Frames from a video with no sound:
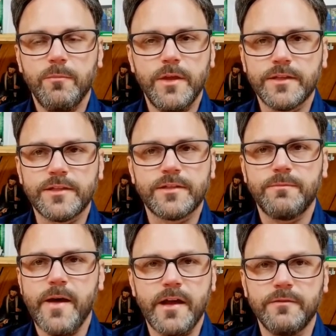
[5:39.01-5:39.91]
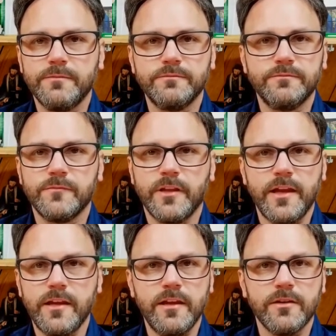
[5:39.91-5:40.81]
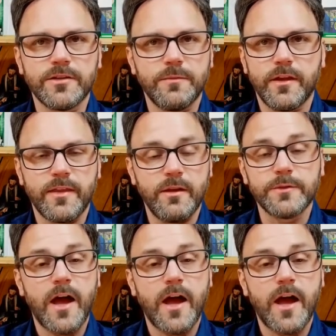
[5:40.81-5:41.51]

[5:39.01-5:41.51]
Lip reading: miss, madam, lady, or something like that.